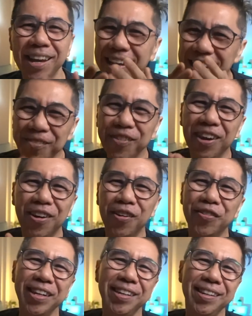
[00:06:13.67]
If you are
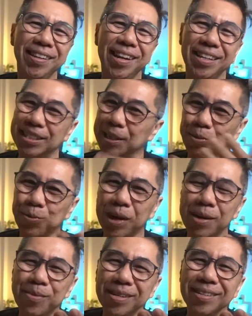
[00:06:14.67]
already a
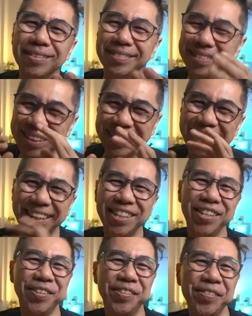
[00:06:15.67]
subscriber, thank
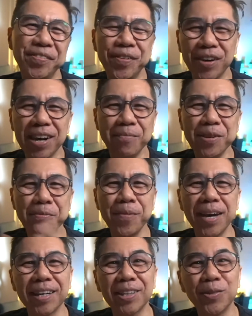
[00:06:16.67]
you for coming
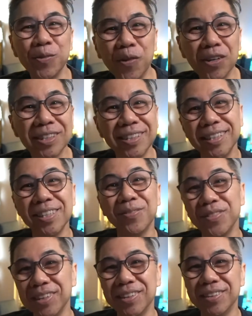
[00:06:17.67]
back to watch this
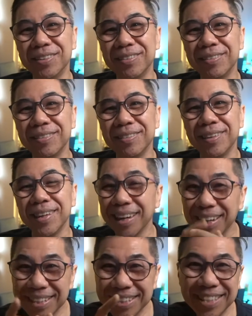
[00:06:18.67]
video.
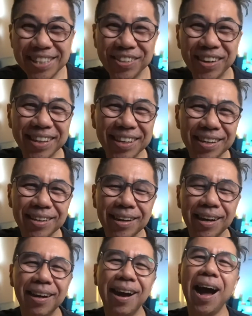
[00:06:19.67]
And since you are here,
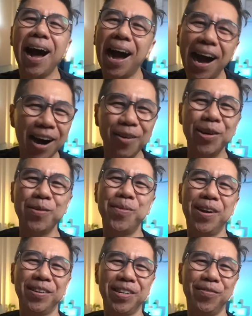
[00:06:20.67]
how
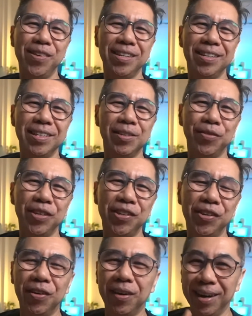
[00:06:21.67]
about giving this
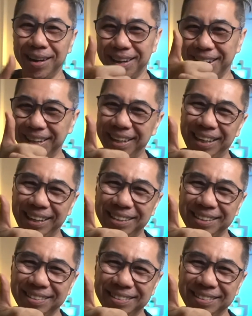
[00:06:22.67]
video a like?